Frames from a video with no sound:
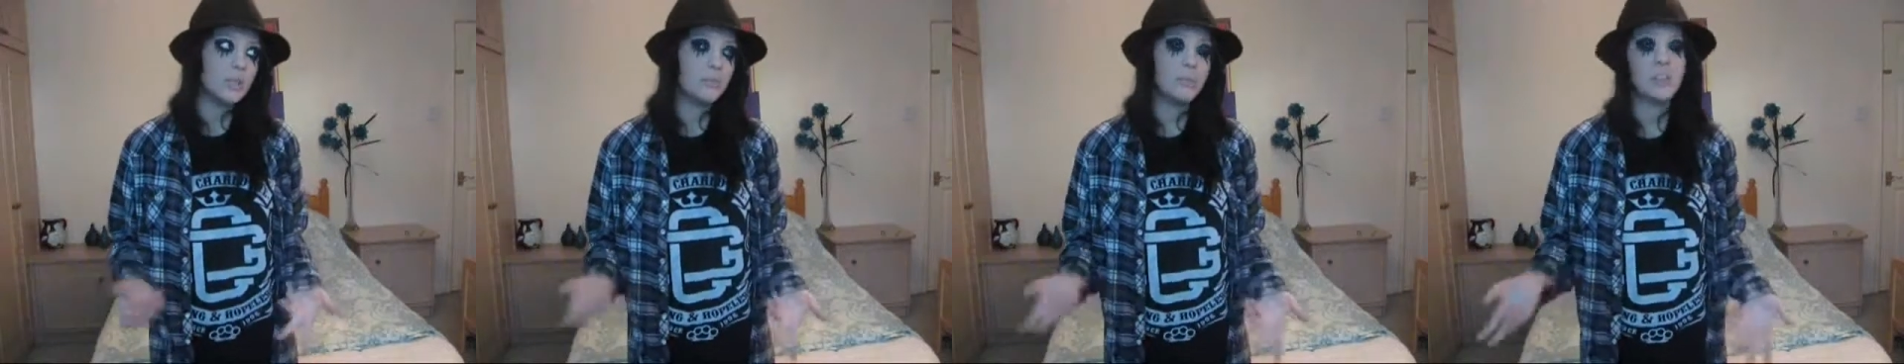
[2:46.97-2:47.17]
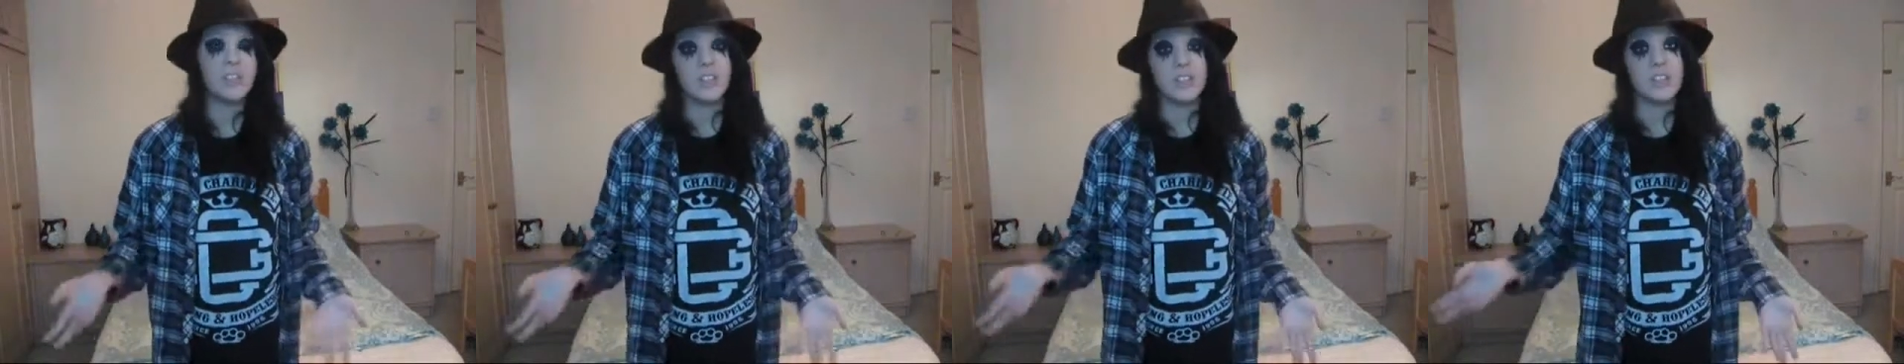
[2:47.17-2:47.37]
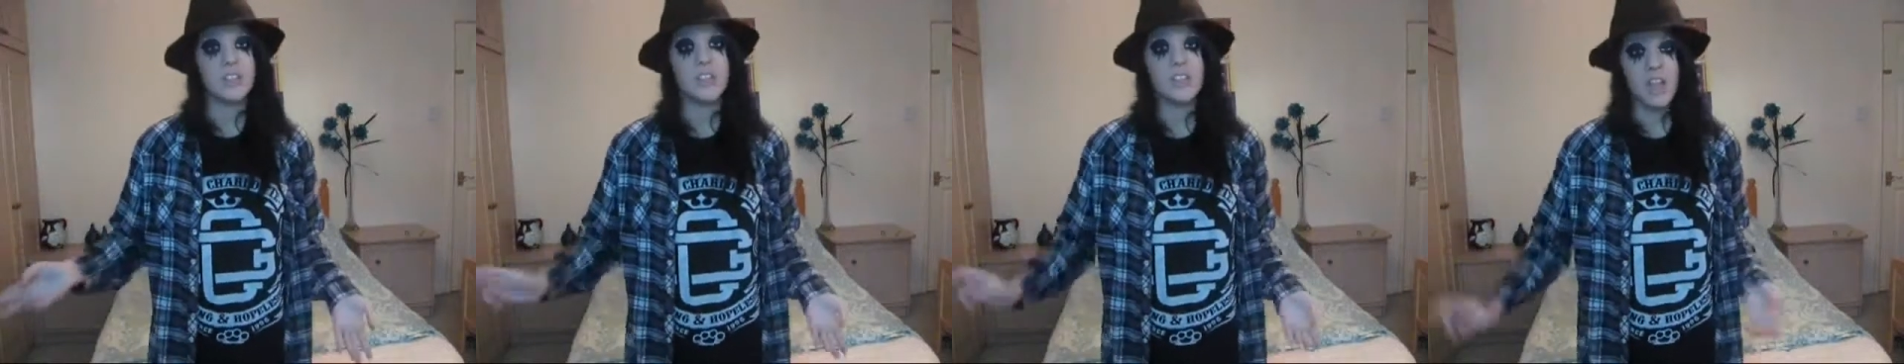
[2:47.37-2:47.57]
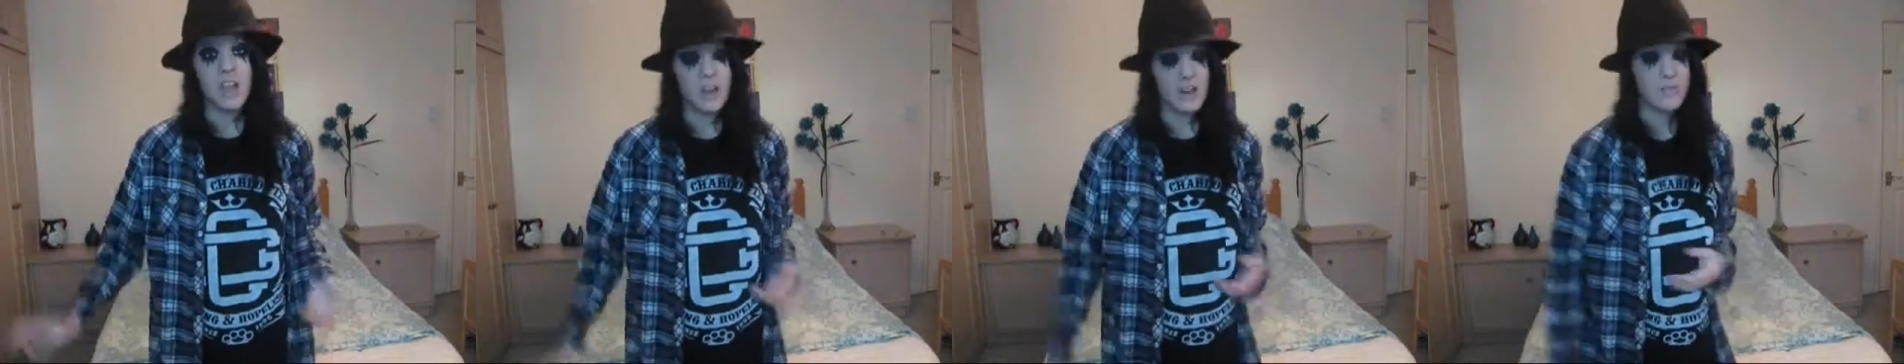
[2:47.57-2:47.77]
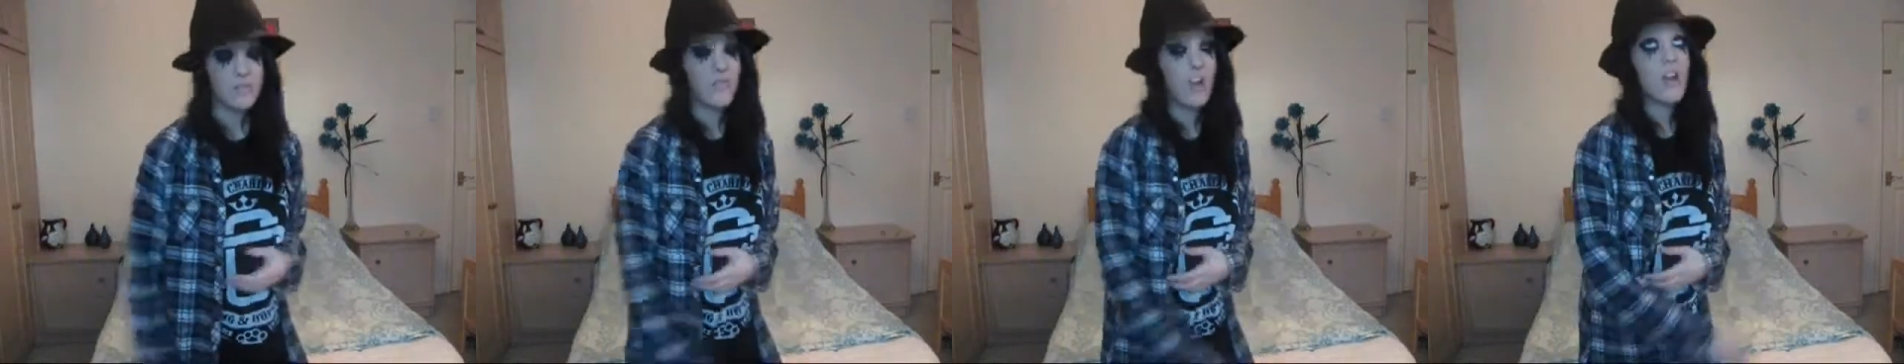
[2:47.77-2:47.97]
but
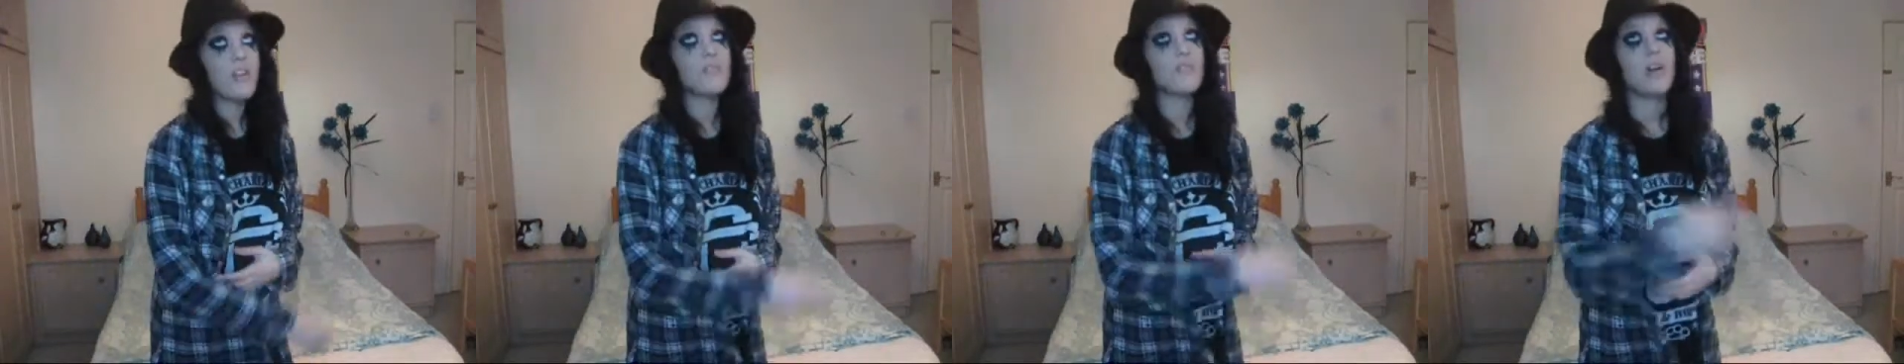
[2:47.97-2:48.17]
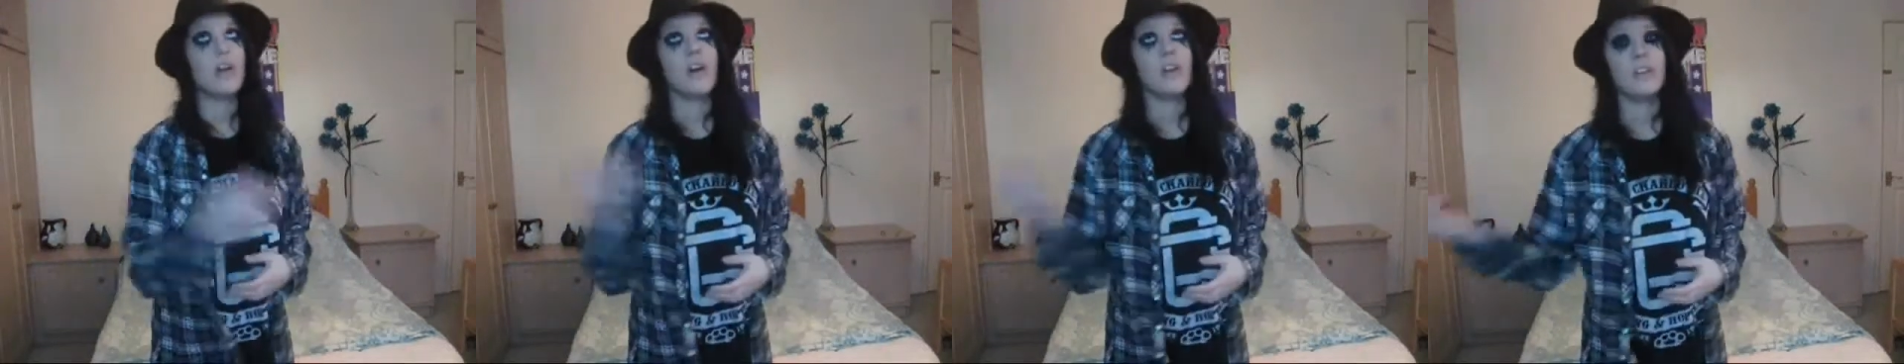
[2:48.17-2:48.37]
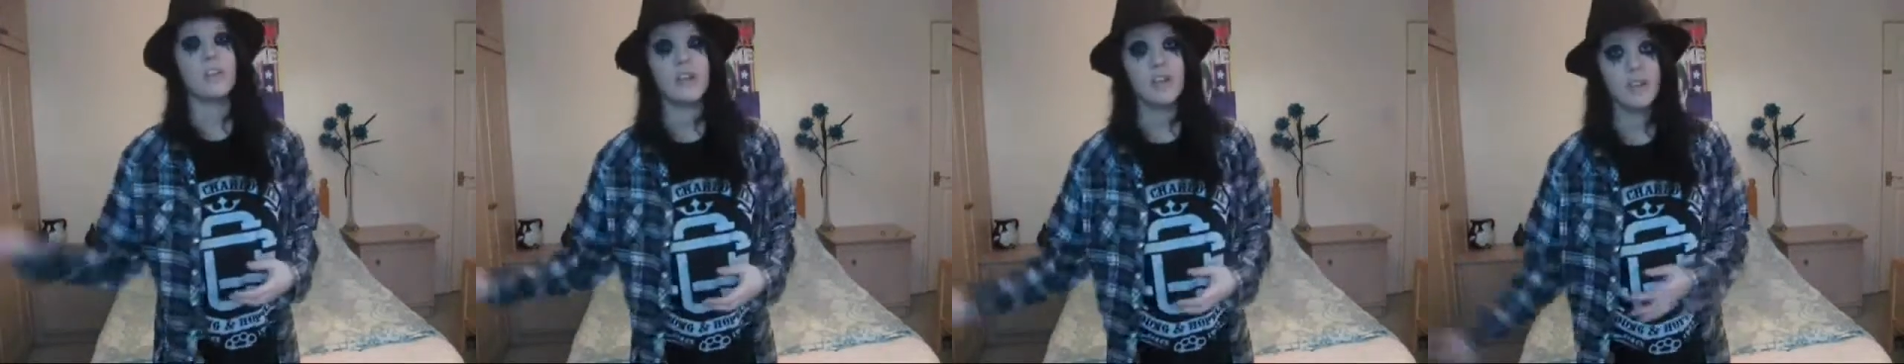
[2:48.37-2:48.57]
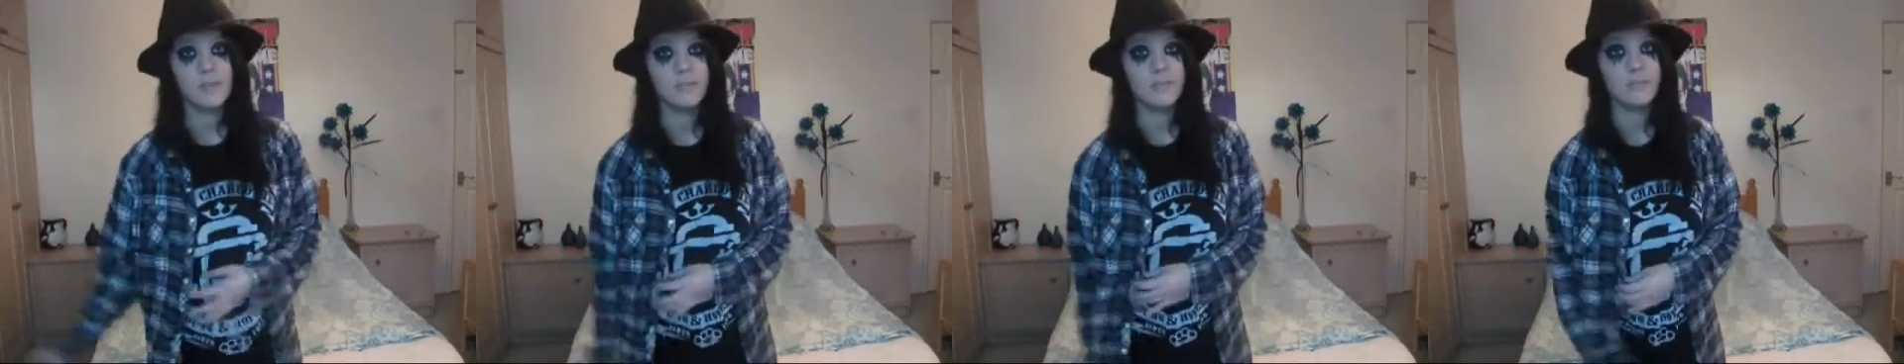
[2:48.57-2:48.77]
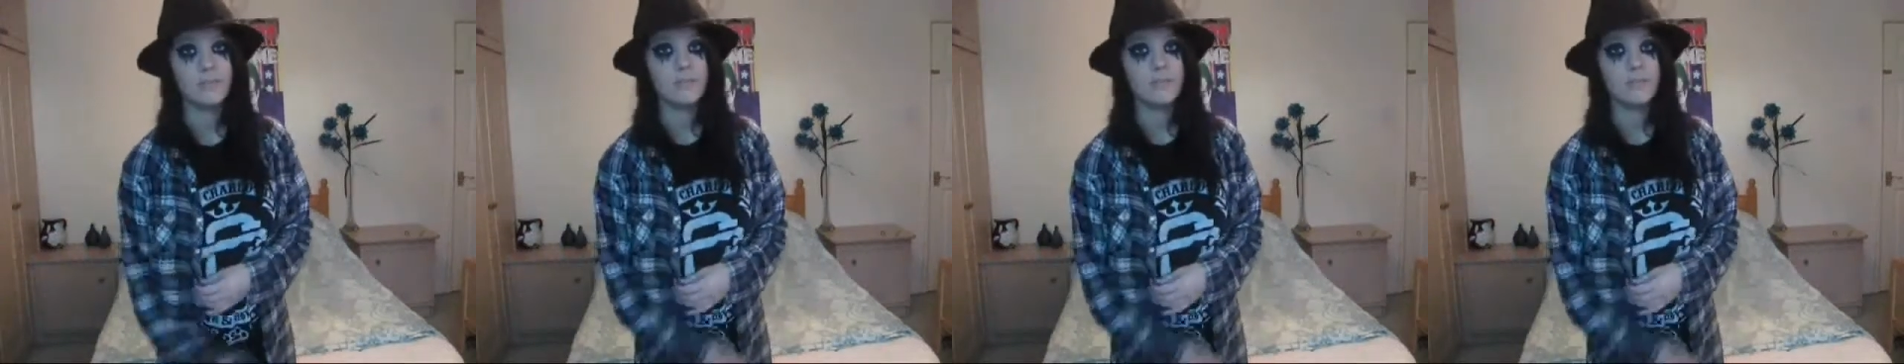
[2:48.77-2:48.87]
instead ran around it.